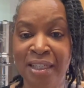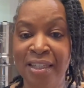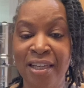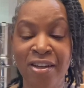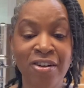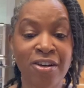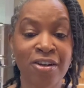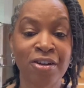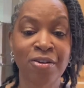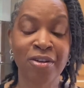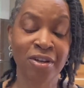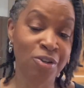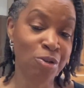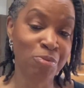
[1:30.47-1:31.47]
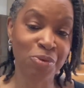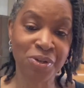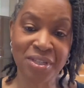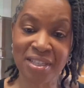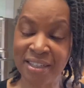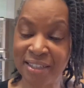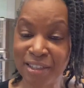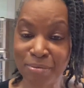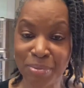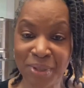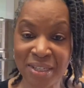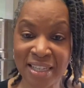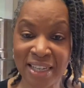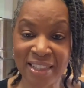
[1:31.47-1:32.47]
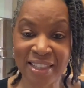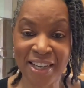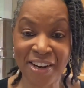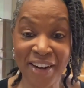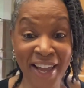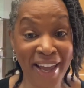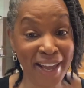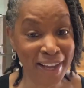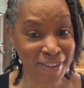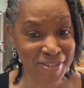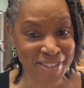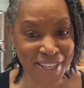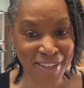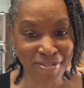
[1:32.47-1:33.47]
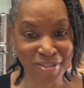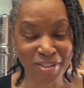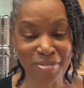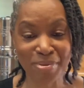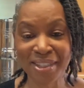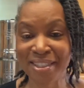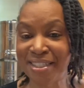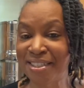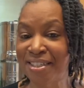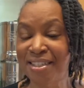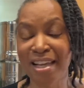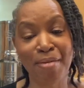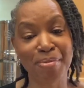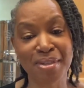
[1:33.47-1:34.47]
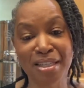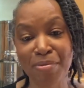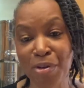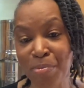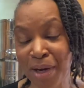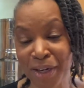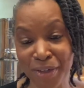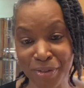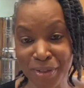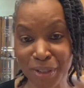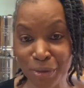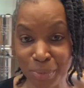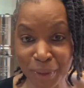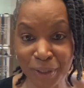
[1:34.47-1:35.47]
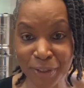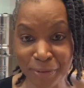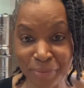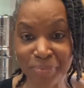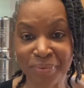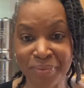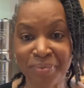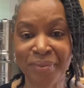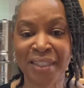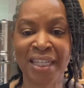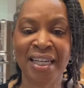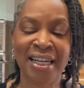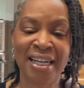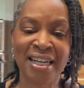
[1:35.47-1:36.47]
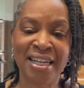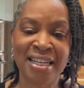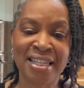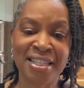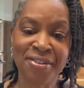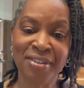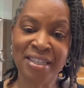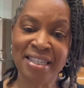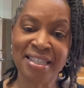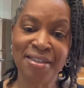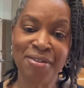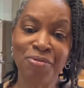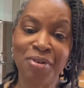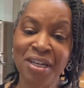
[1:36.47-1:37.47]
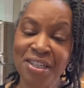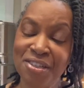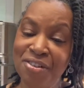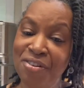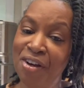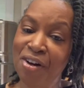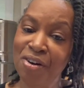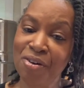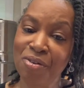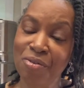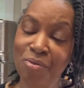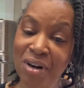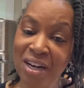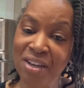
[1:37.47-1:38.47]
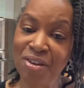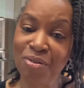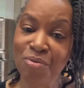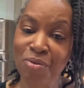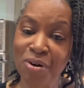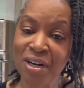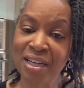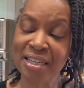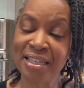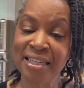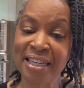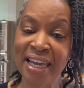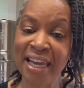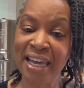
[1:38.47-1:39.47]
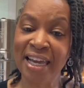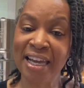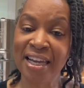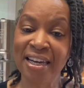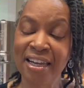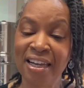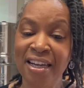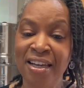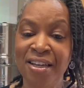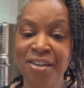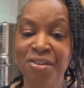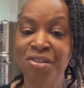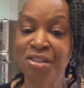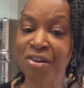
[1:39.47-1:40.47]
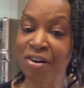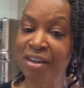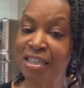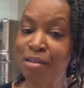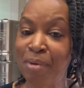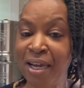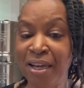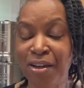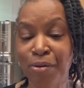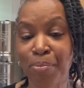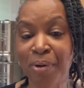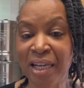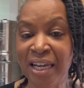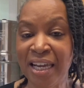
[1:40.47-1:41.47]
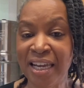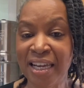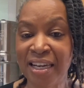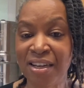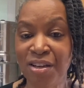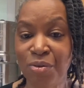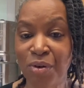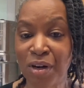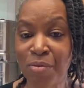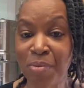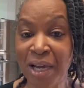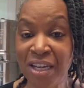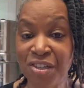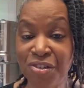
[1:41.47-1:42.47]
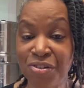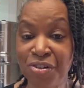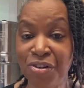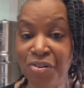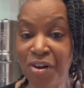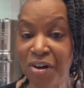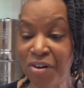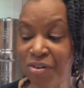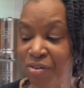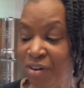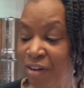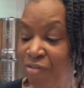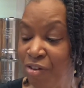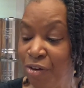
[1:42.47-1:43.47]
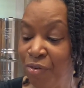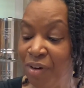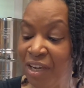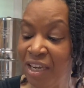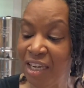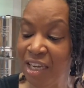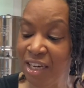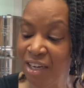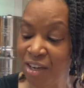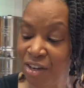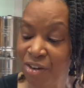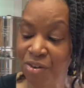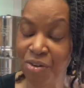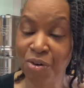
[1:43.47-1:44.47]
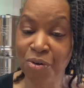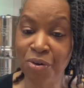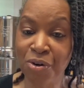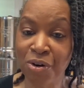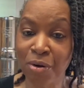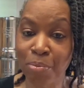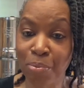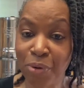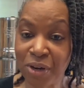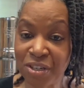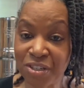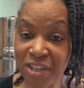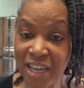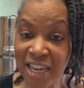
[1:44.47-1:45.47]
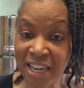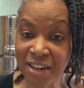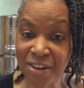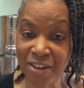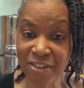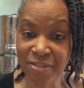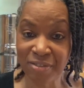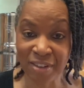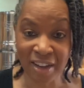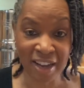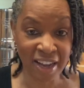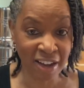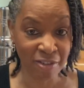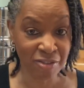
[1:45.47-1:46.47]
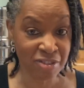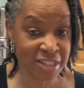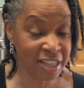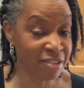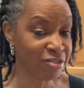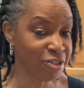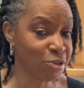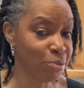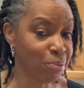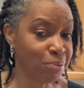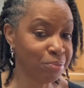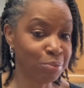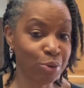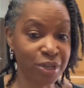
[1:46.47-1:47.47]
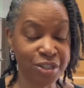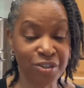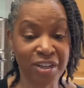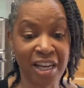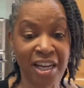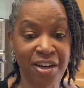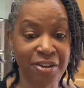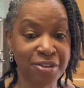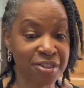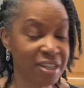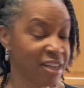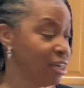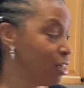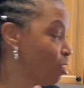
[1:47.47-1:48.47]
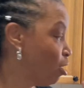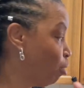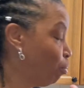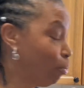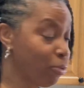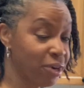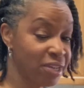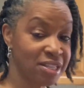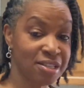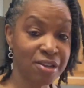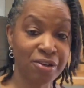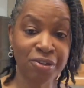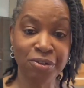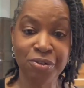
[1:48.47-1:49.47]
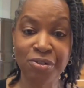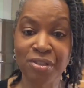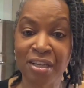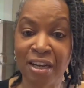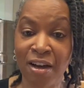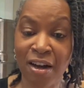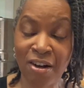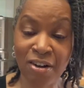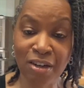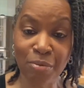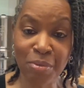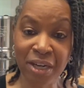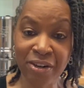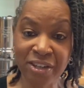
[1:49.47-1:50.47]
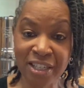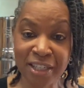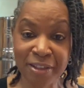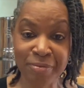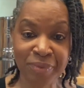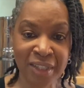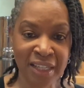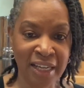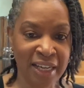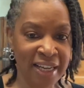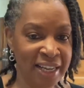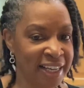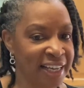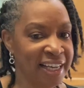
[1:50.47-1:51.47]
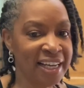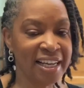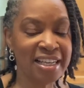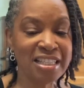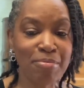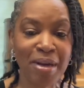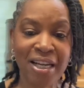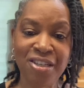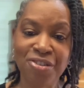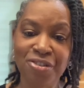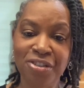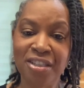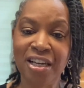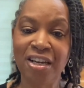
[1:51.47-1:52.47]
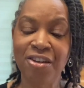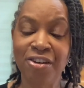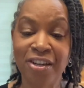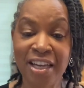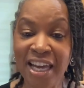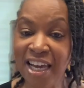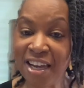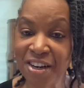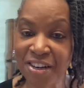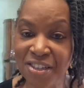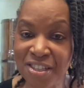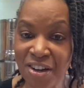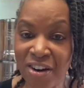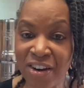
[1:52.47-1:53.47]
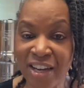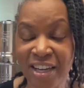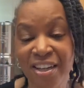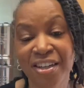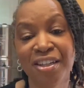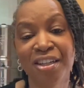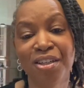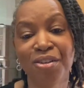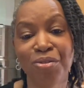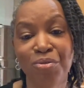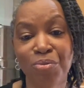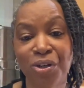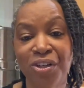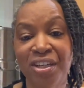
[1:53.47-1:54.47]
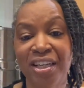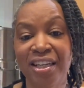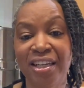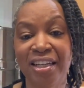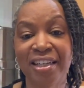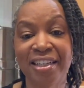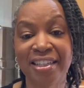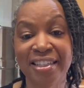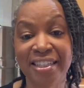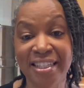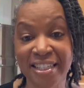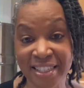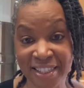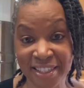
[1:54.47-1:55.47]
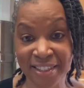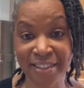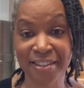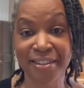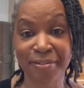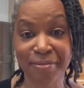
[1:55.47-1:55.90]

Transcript: There are numerous other books out there, and I have several, but this just happens to be my go-to book. So listen, once you know what you want to can, you start to make your plan. You want to make sure you know if you need your pressure canner. I have several pressure canners, a couple Prestos, and an All-American. And guys, make sure that your canners are in good working condition,